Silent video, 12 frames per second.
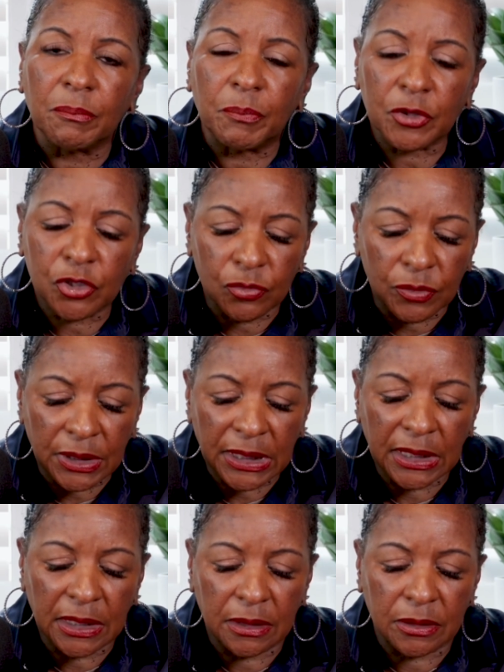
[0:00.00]
But you
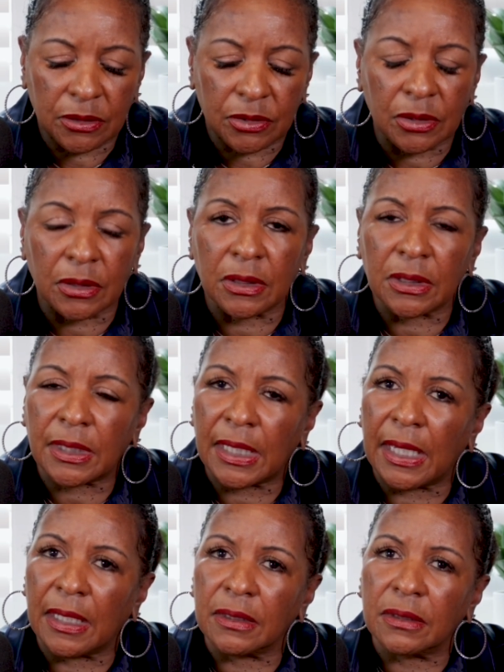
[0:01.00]
need to look
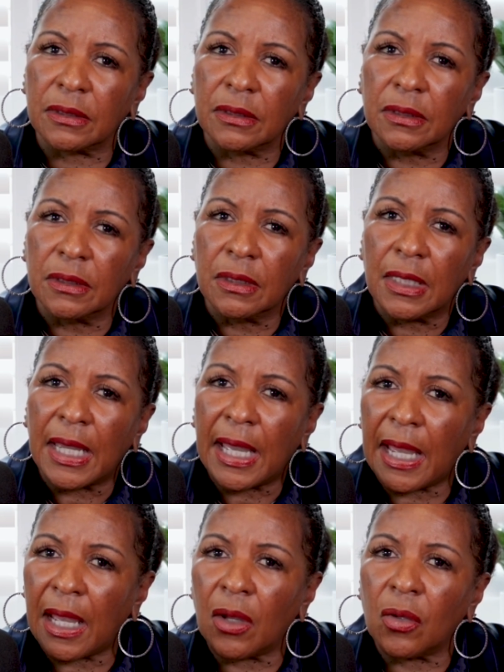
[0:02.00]
at
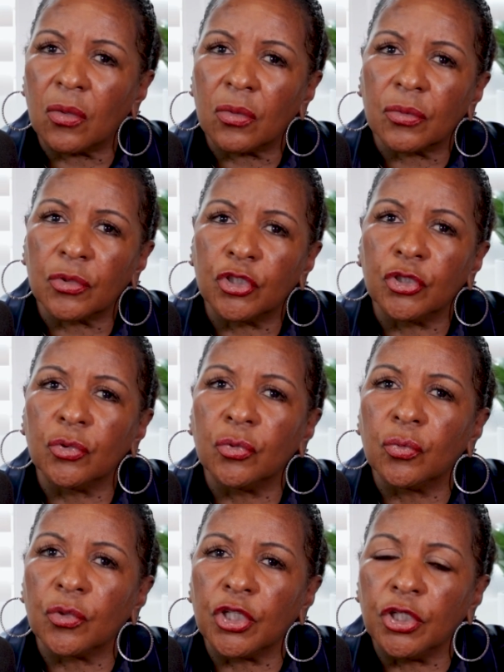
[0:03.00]
how
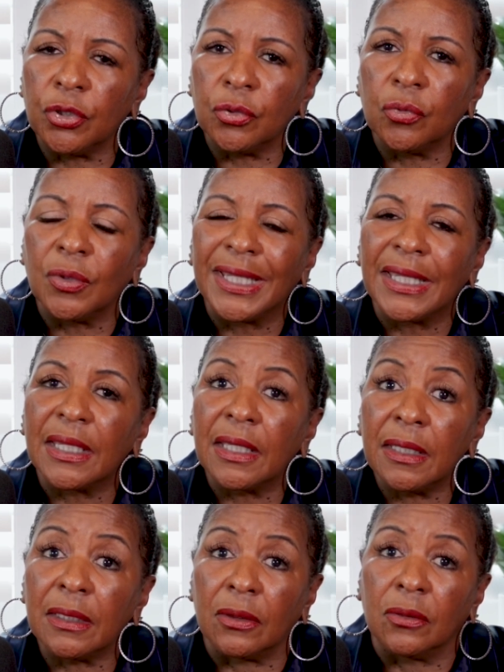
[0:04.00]
do you
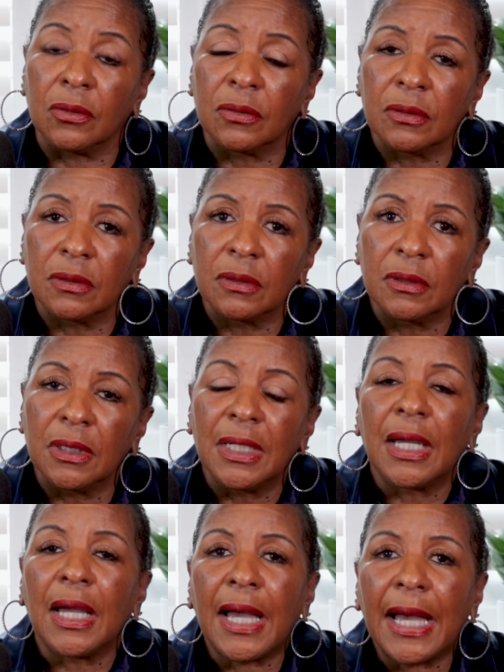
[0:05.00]
heal?
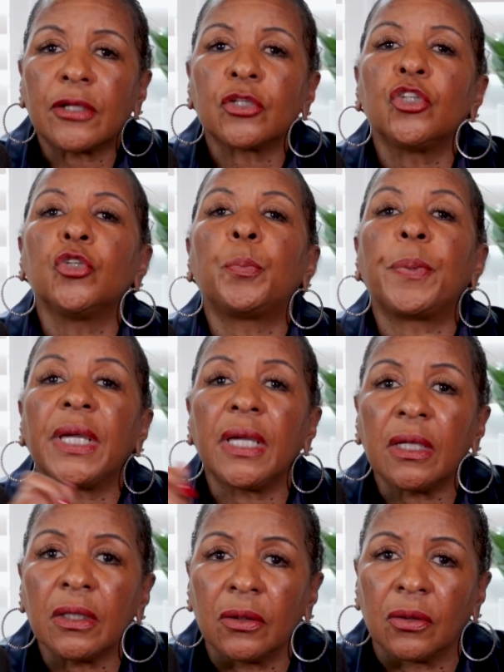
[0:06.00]
How do you
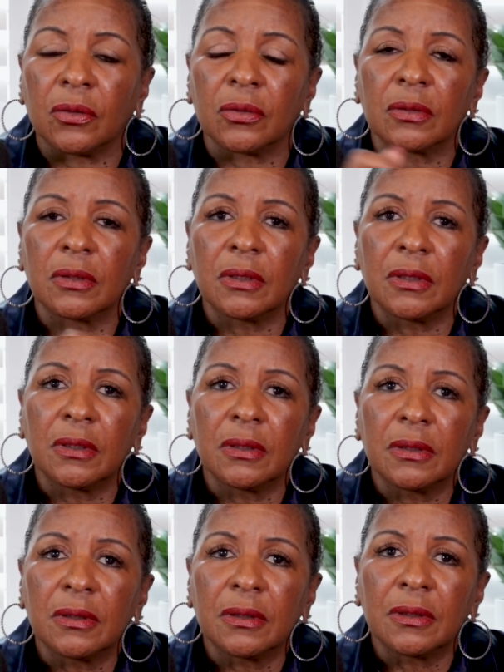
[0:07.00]
peel?
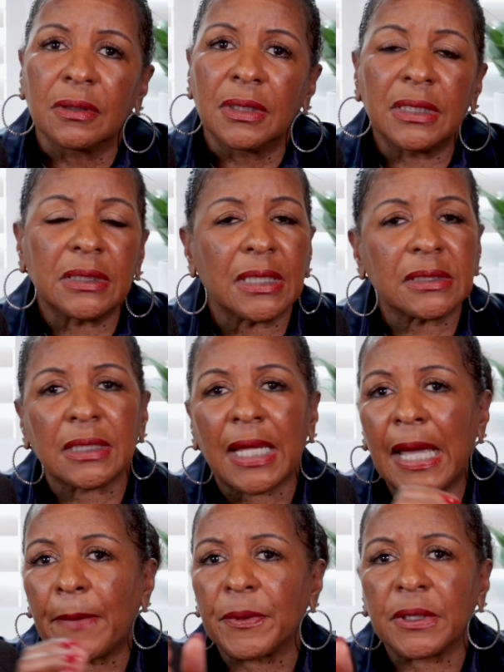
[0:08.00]
It doesn't
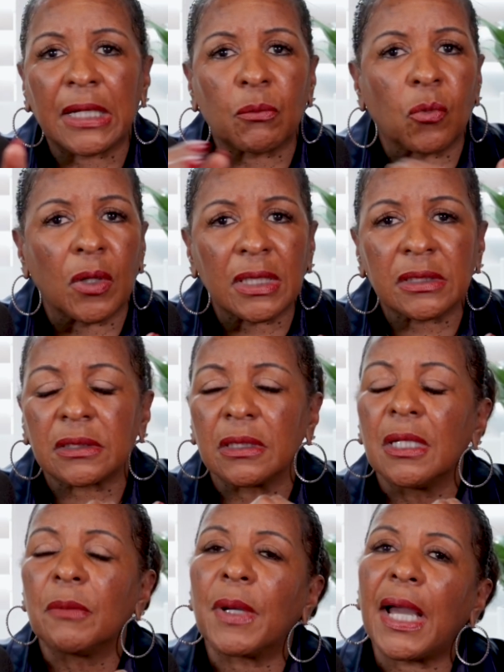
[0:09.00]
happen at once,
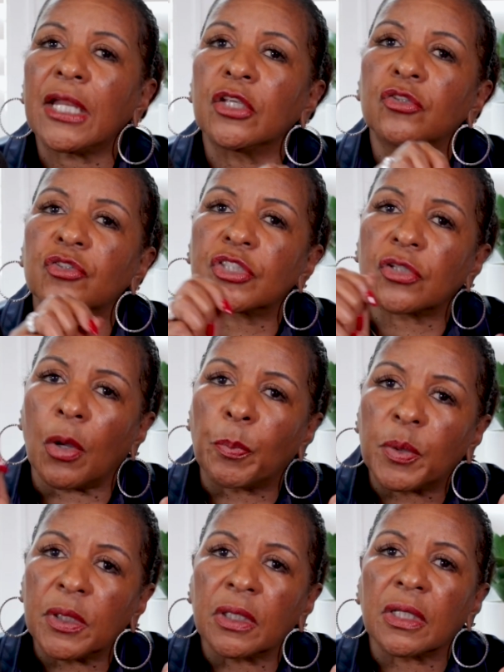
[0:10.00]
but how did you start
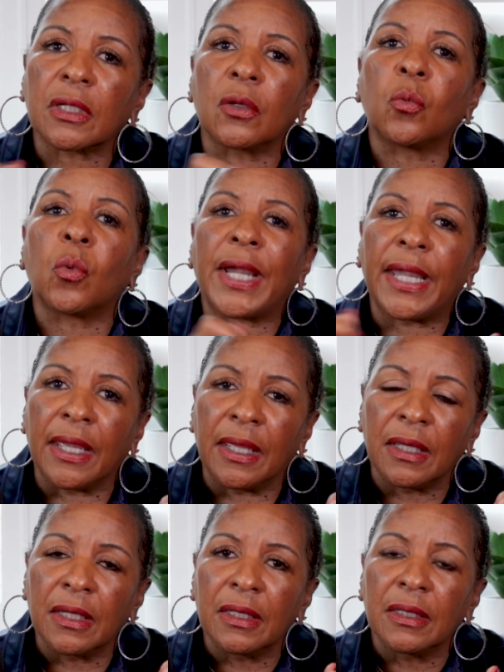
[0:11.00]
peeling
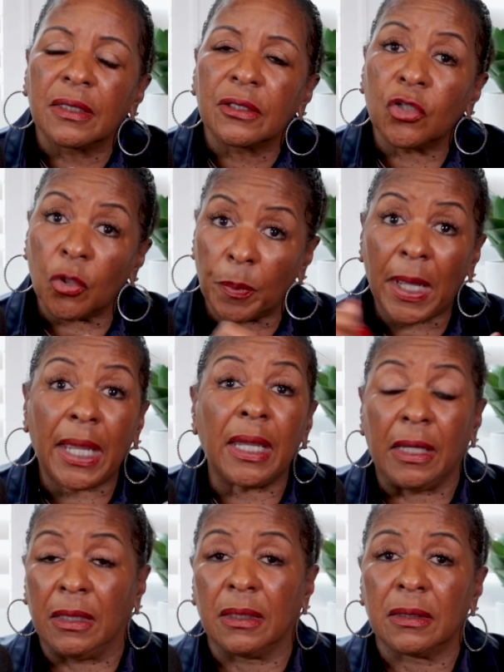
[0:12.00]
away your
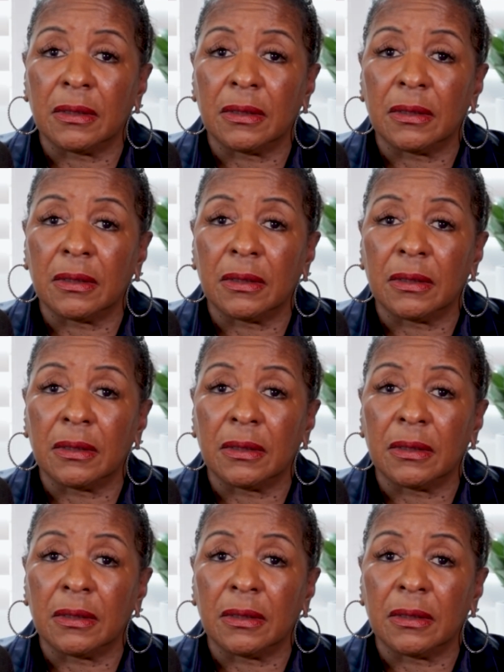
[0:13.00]
pain?